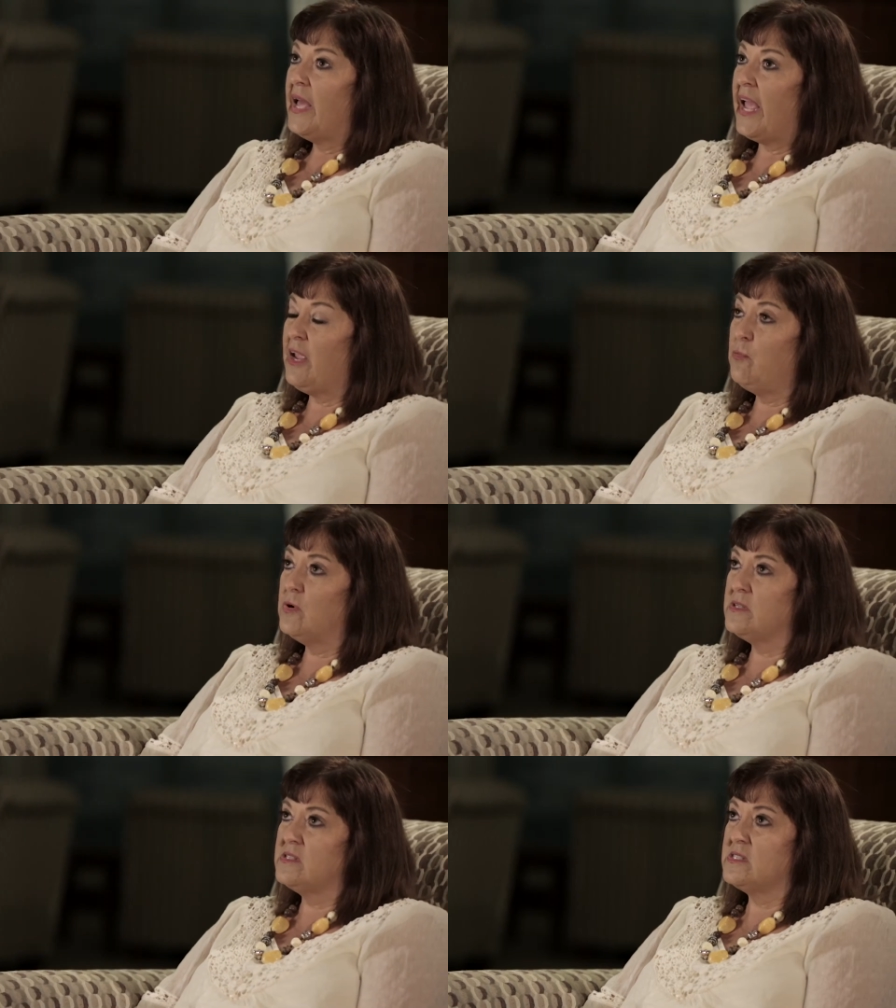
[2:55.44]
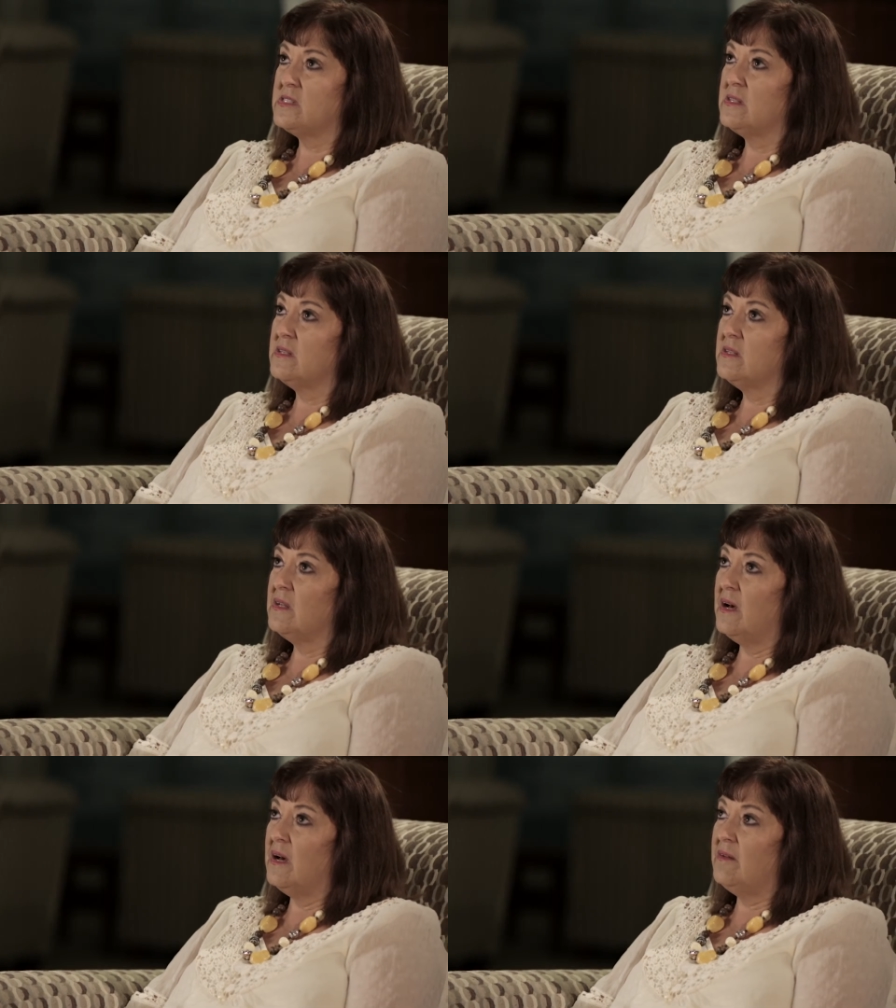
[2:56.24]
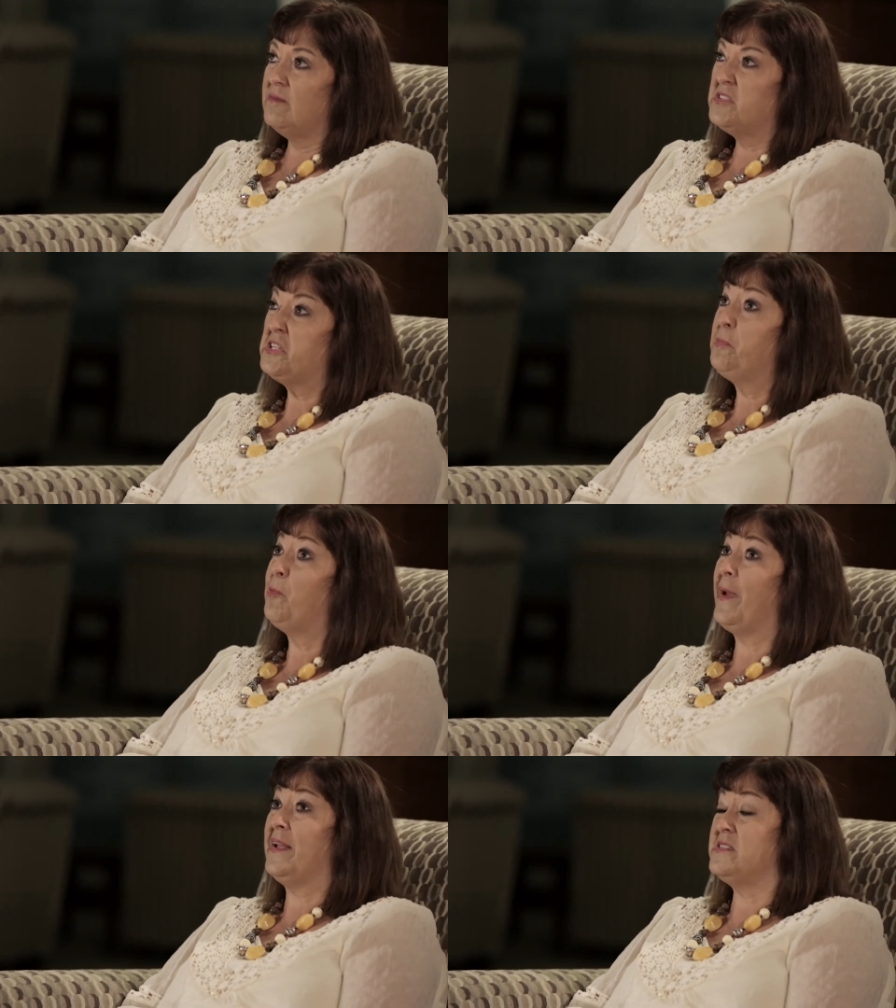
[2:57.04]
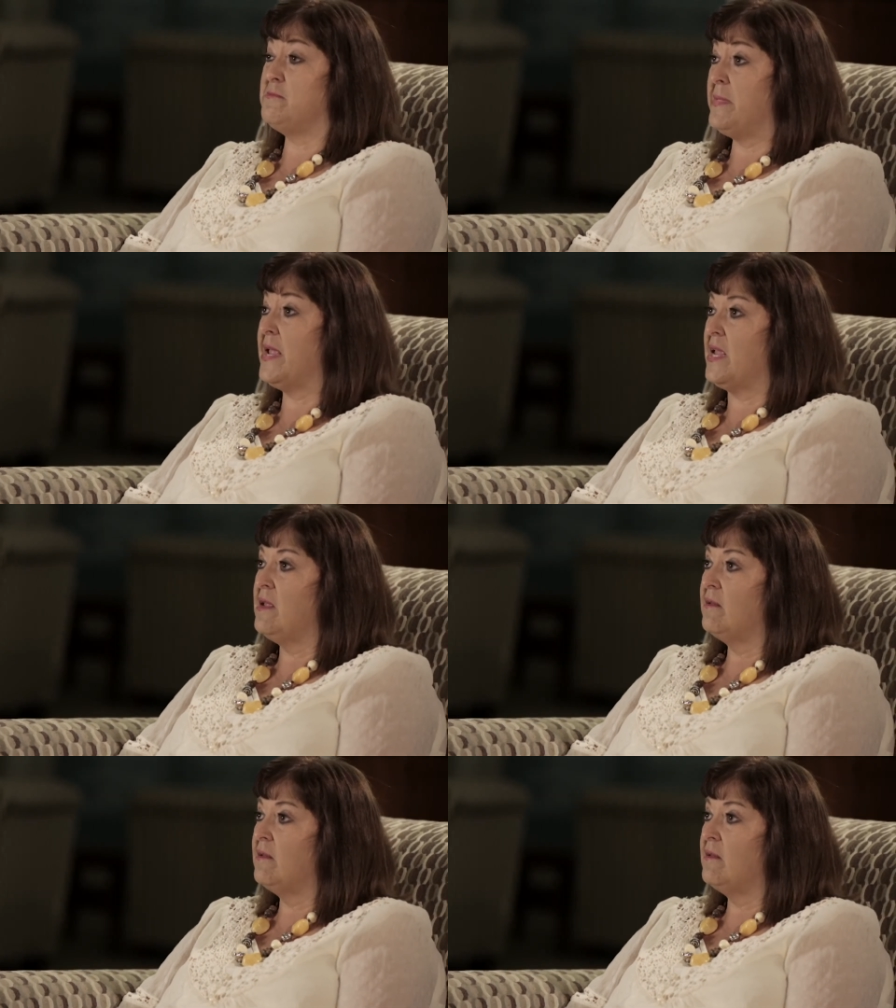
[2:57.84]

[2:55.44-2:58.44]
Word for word: He was Superman to me.